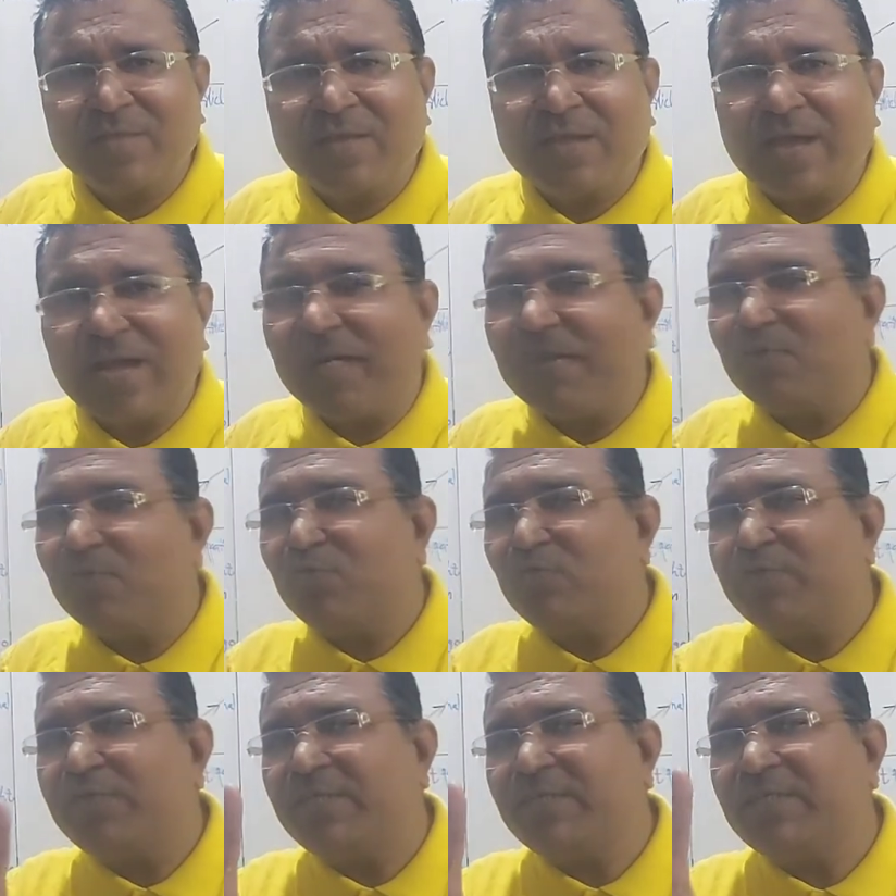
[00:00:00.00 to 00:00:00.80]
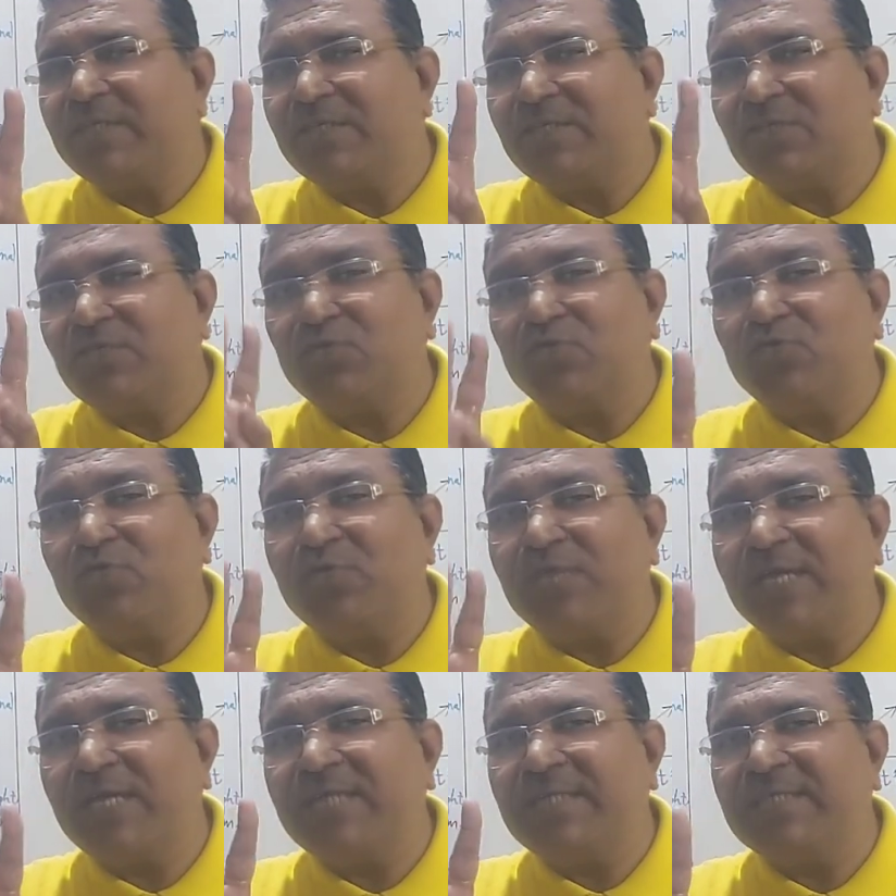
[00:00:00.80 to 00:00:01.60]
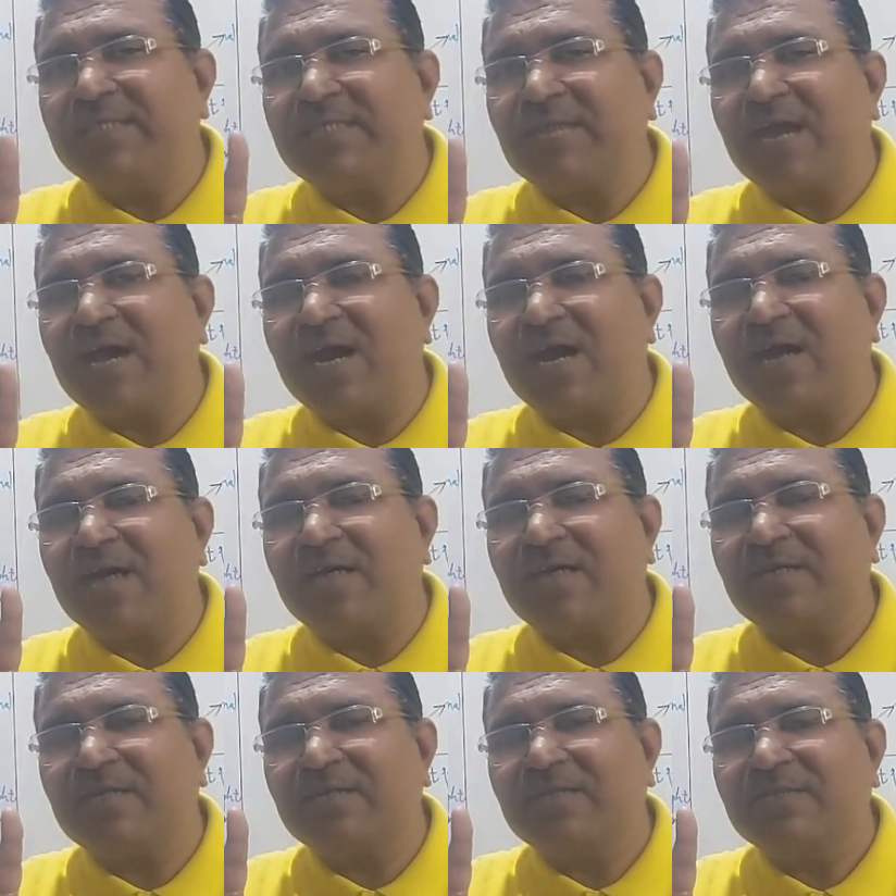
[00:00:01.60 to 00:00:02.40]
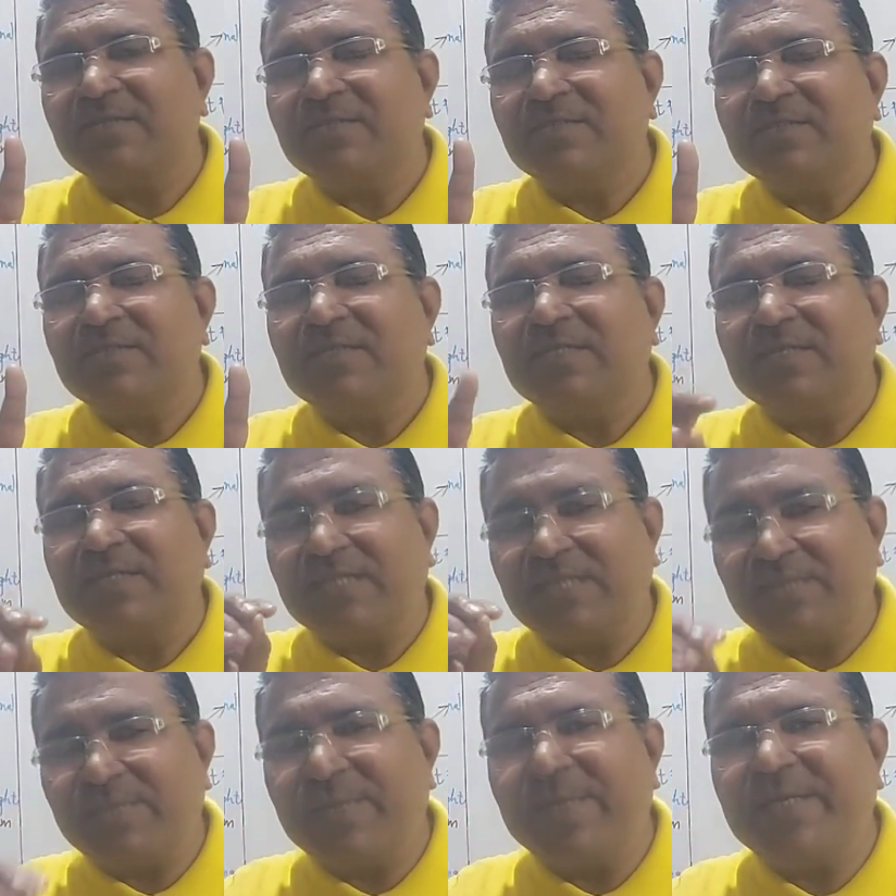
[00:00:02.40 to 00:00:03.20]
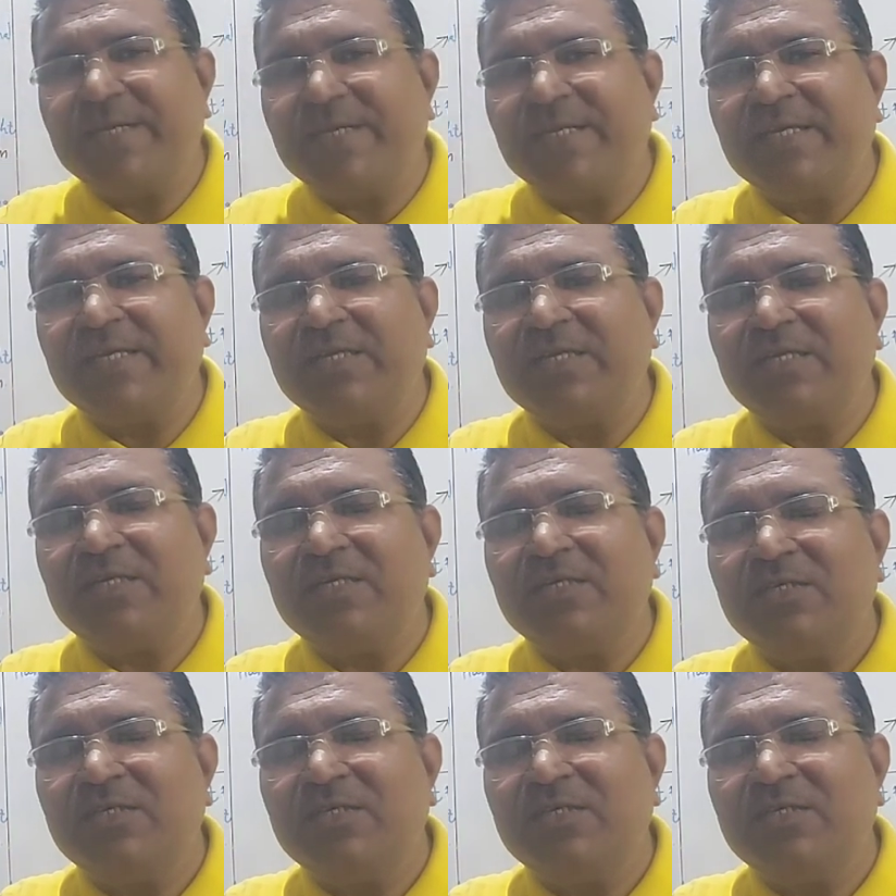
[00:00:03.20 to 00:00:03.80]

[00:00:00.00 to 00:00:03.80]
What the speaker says: and only the two lines are remaining